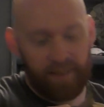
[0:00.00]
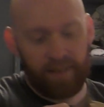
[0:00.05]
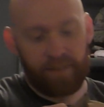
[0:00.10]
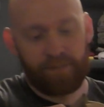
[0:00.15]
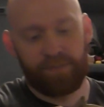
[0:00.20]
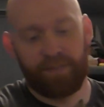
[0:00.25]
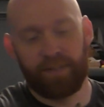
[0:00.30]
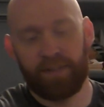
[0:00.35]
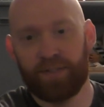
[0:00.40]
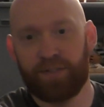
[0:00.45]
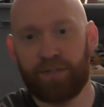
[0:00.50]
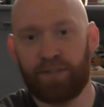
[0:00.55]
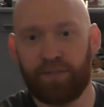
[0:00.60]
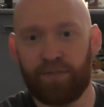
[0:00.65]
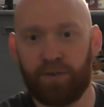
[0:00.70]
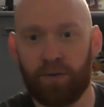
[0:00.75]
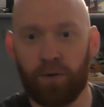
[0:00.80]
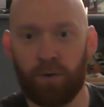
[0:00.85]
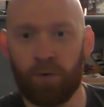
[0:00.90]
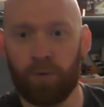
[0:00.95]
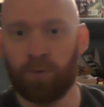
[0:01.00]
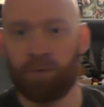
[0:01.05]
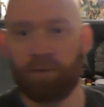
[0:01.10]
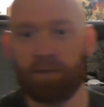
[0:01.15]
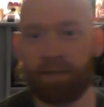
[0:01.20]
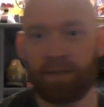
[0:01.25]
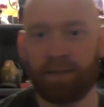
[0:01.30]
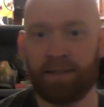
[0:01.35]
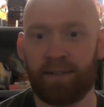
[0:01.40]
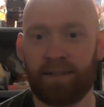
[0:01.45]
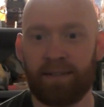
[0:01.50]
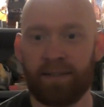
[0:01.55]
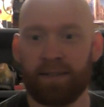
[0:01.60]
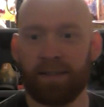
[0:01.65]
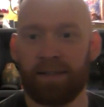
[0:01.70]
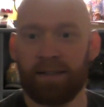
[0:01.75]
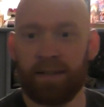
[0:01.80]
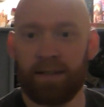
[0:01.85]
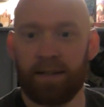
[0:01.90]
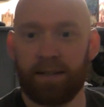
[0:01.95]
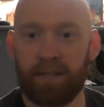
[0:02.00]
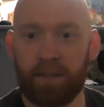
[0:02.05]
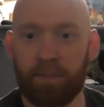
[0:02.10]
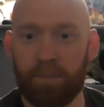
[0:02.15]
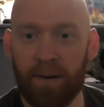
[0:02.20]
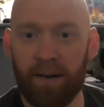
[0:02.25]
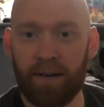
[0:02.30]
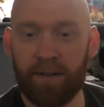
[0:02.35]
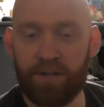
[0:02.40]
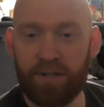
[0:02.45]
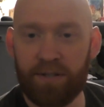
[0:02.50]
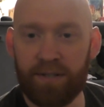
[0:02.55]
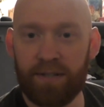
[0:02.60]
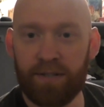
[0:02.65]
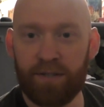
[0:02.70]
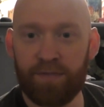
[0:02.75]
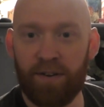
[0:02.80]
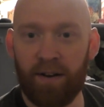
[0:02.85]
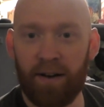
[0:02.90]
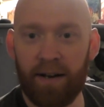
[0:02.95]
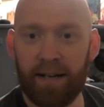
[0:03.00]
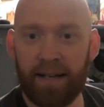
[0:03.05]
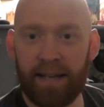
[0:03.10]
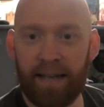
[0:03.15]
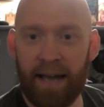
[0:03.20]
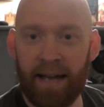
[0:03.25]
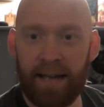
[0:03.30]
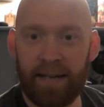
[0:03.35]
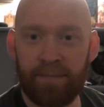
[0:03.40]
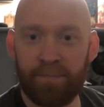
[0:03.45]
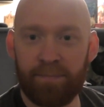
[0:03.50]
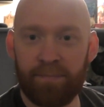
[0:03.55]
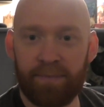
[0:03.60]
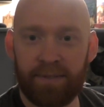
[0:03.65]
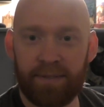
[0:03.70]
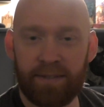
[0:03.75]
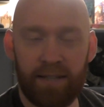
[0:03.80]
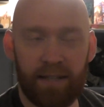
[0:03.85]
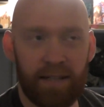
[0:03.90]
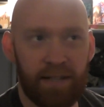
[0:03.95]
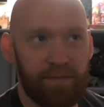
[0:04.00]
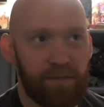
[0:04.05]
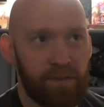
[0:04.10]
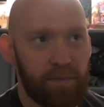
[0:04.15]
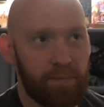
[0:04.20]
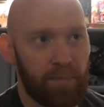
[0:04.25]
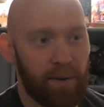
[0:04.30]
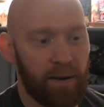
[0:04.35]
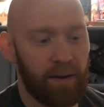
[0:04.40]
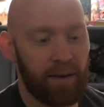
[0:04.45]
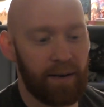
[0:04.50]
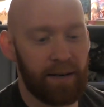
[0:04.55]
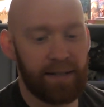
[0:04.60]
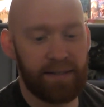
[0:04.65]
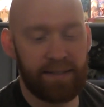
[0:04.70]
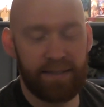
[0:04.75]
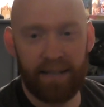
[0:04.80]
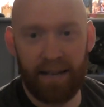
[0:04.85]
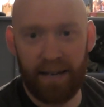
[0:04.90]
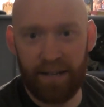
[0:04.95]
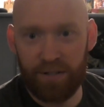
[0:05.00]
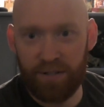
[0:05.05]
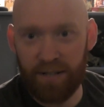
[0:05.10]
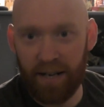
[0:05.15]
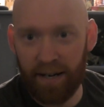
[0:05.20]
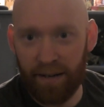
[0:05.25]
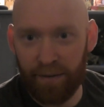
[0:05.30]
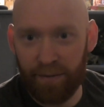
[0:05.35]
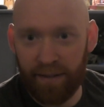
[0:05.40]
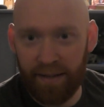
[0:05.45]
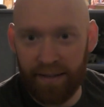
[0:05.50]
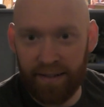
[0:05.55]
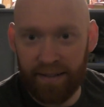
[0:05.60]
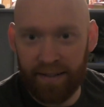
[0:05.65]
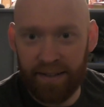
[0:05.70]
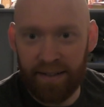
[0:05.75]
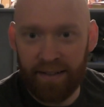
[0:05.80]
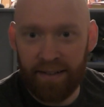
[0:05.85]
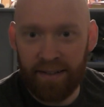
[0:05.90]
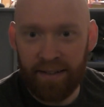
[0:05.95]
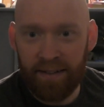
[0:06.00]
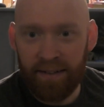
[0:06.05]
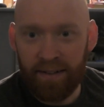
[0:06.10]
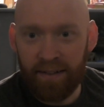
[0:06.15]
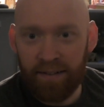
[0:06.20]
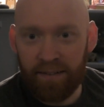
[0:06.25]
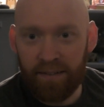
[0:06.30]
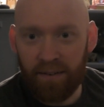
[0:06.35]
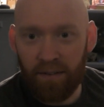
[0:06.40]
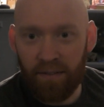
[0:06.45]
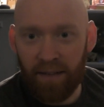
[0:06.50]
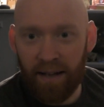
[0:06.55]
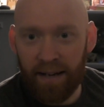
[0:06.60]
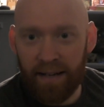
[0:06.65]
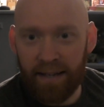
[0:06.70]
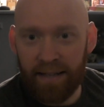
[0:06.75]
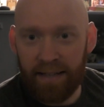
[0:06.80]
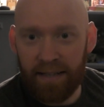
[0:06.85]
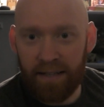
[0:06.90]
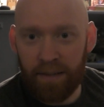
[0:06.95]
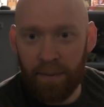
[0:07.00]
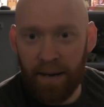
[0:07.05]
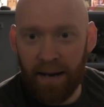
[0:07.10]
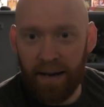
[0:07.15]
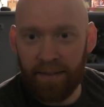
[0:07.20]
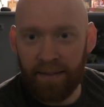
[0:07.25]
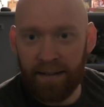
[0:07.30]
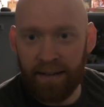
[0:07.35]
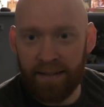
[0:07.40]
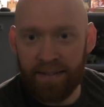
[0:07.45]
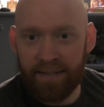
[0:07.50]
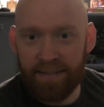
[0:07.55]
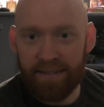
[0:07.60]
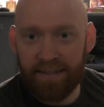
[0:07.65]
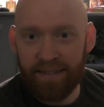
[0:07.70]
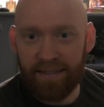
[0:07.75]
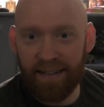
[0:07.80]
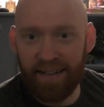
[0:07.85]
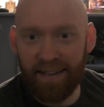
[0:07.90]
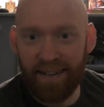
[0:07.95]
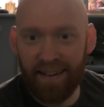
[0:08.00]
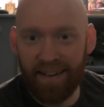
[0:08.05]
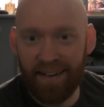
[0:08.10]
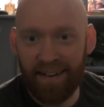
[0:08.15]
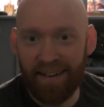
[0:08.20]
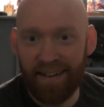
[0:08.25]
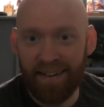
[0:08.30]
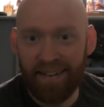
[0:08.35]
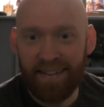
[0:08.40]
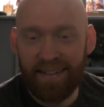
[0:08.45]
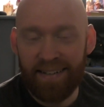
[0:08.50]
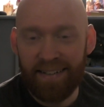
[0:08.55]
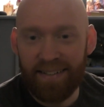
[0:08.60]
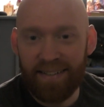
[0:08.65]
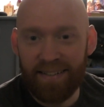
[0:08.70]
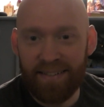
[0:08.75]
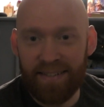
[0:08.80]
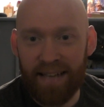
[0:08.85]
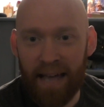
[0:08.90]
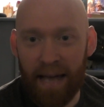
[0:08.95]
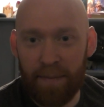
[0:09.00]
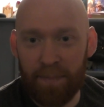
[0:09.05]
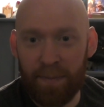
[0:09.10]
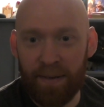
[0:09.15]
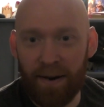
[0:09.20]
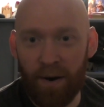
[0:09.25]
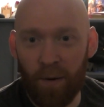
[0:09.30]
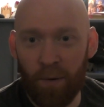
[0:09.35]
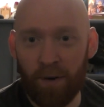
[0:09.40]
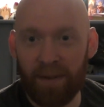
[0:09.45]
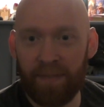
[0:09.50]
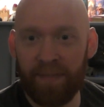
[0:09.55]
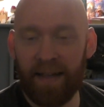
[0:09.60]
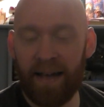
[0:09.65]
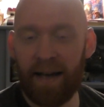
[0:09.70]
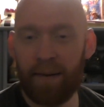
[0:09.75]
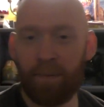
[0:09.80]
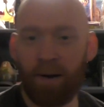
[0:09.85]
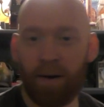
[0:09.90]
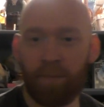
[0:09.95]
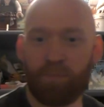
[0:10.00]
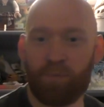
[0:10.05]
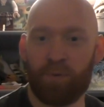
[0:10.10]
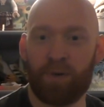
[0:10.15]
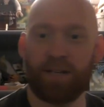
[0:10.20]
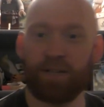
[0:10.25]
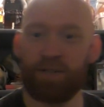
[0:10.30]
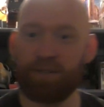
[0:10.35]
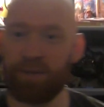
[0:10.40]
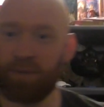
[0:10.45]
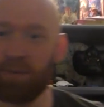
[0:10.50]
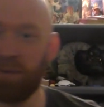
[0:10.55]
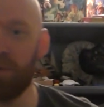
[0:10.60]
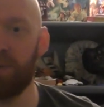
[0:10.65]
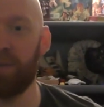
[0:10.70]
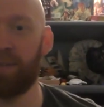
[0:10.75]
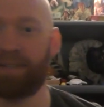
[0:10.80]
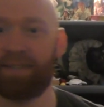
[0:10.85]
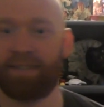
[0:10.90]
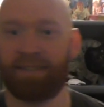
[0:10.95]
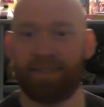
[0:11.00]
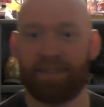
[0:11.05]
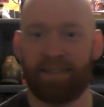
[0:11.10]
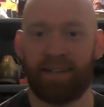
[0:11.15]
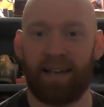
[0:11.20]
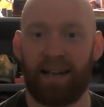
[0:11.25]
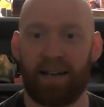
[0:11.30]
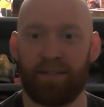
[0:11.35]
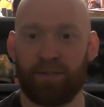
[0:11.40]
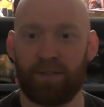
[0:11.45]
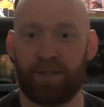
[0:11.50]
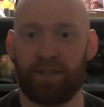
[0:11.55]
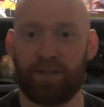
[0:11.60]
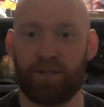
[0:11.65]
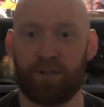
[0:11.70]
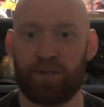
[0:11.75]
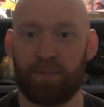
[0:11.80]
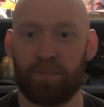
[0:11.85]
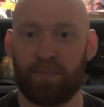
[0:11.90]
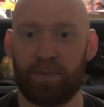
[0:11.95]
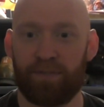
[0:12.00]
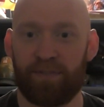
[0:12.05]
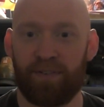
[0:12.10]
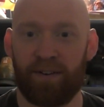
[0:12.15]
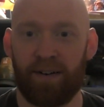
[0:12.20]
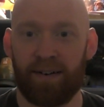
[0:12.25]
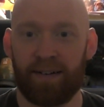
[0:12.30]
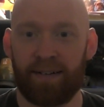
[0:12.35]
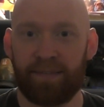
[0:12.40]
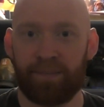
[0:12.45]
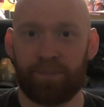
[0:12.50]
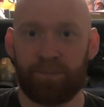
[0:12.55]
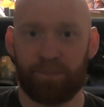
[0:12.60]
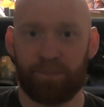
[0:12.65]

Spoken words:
Now, first of all, did purchase this via game delivered by DHL, I think. Not that keen about this. This gaping hole in there, but I'm pretty sure everything should be fine.